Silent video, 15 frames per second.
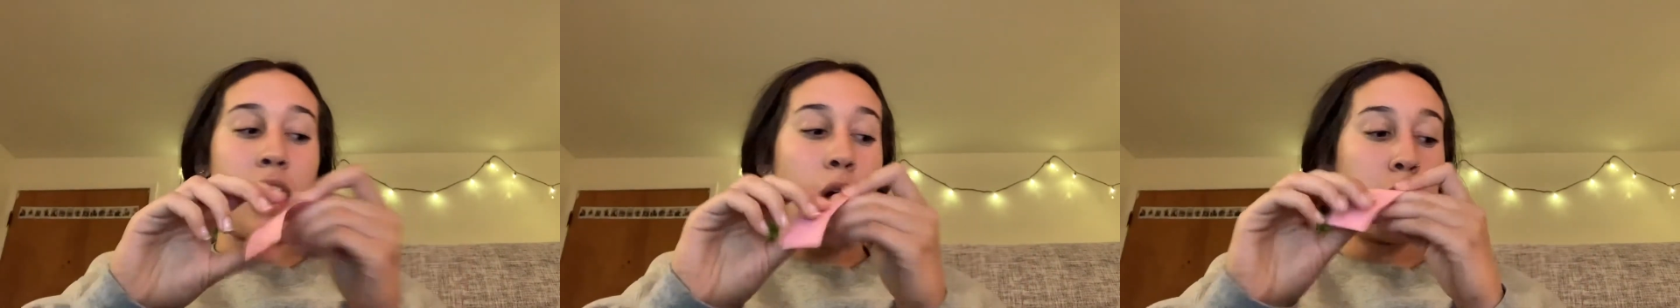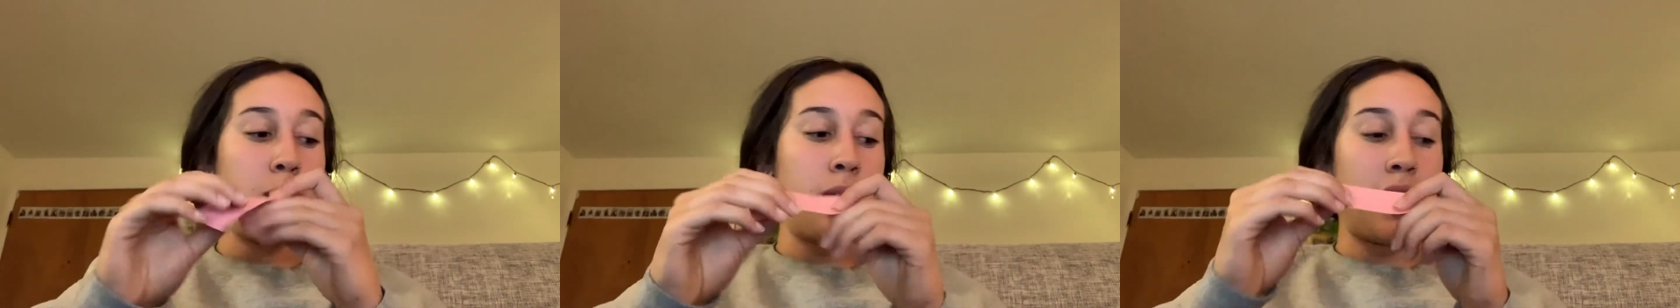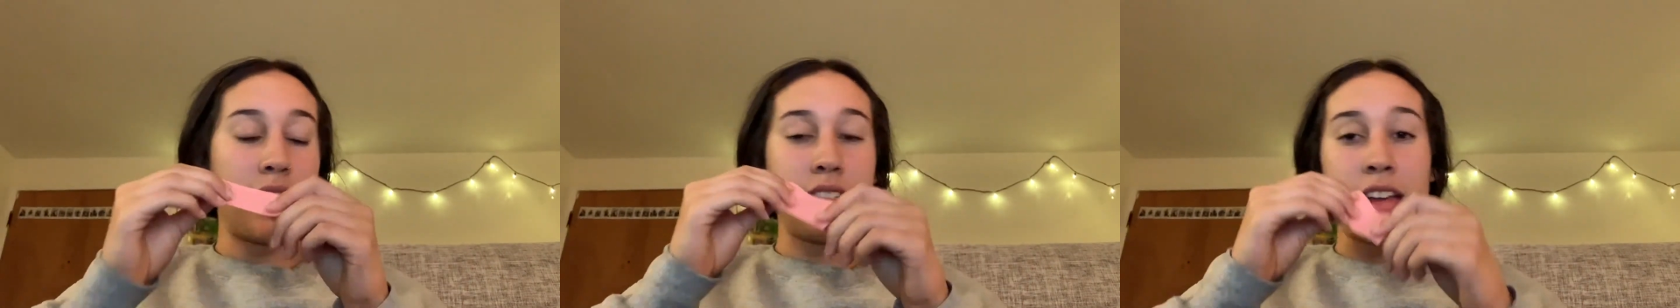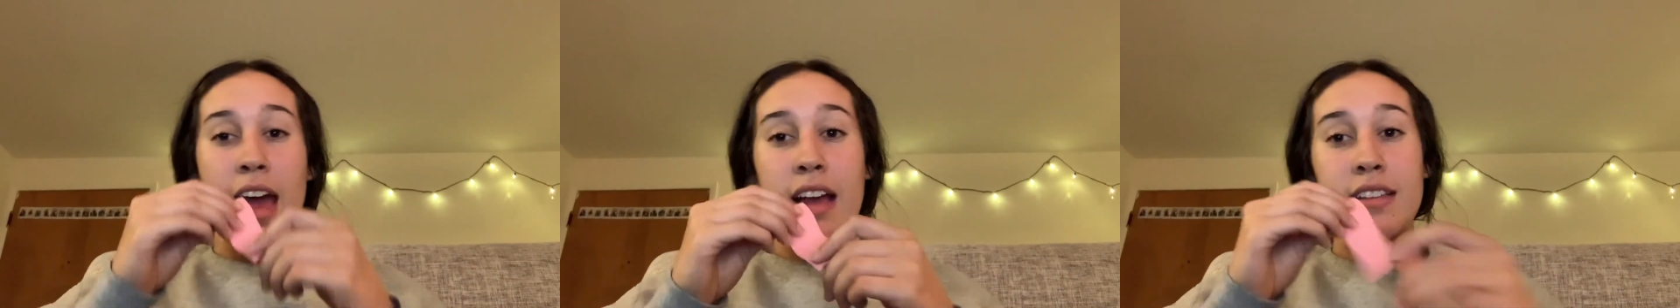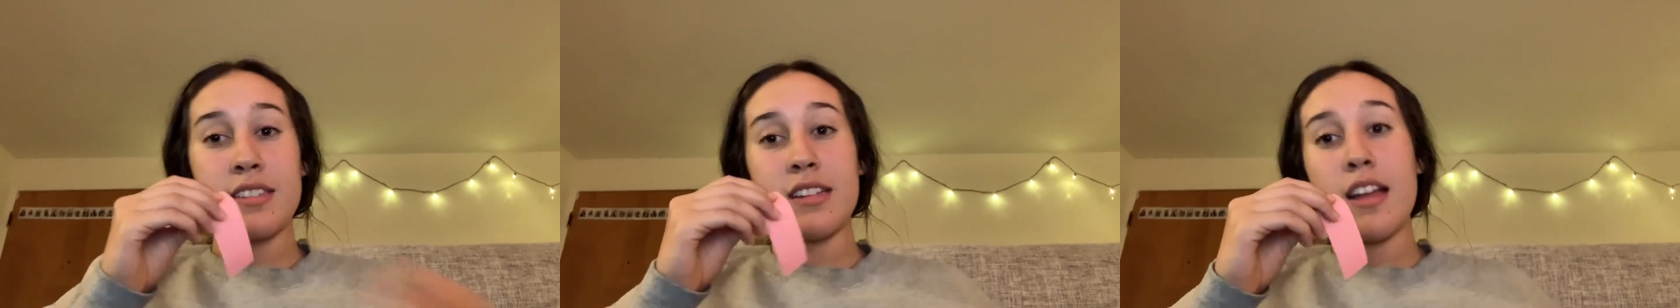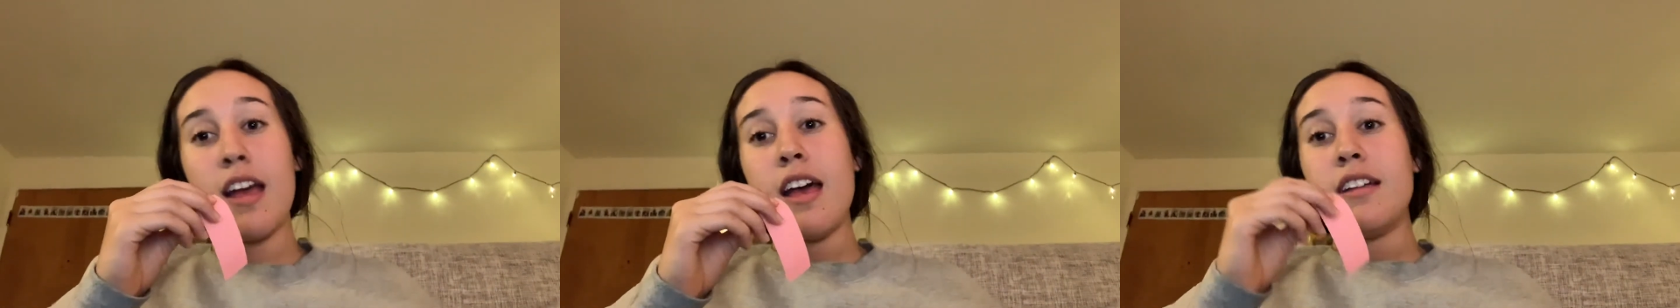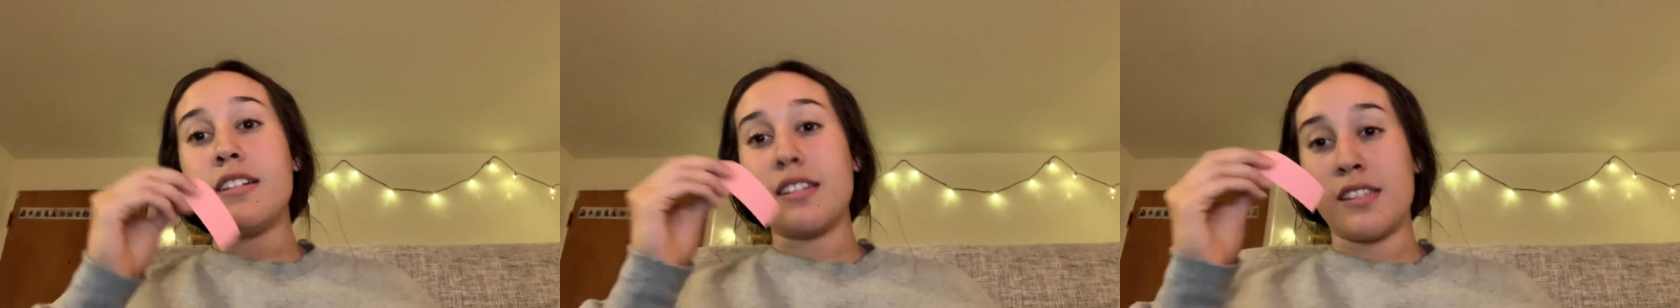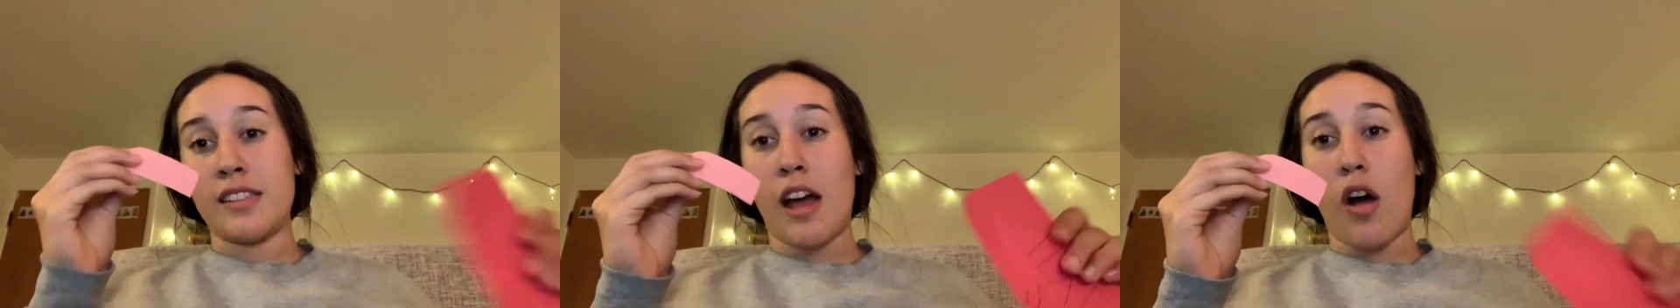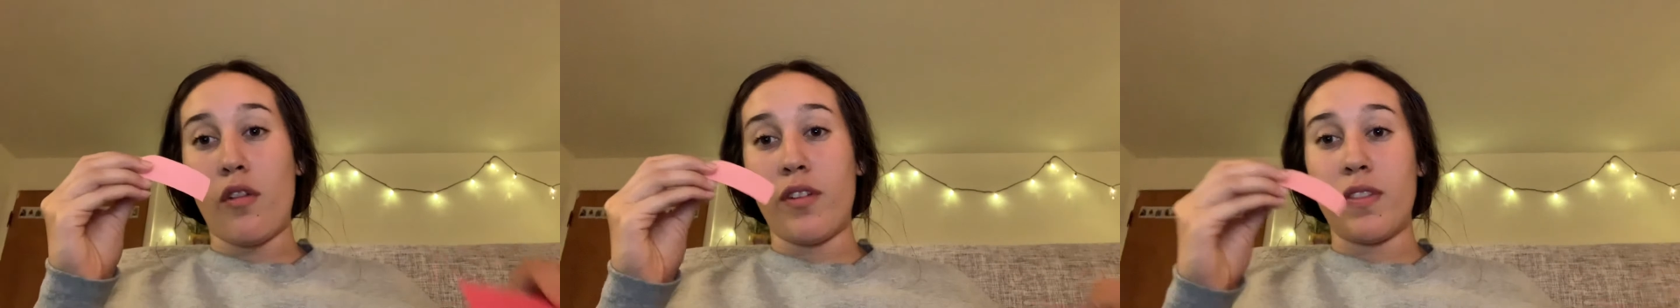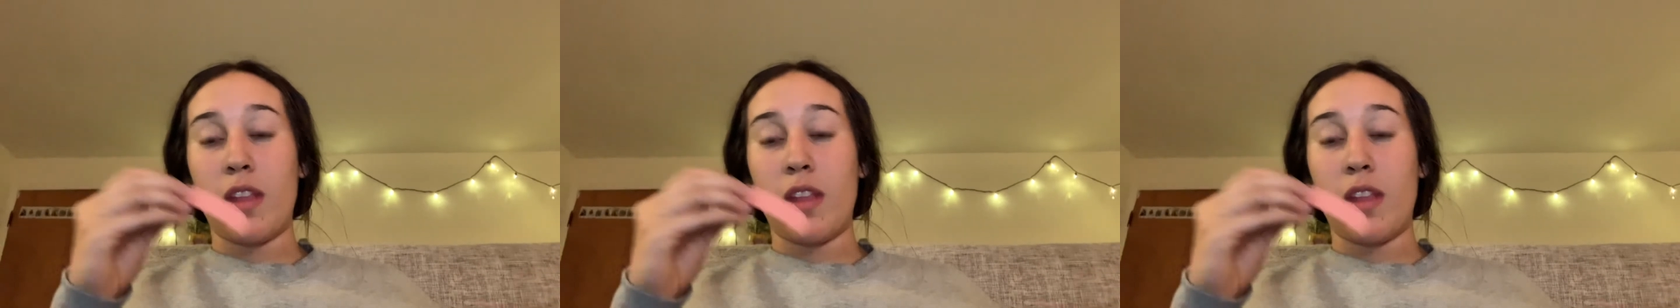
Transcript: That would be like a text to self,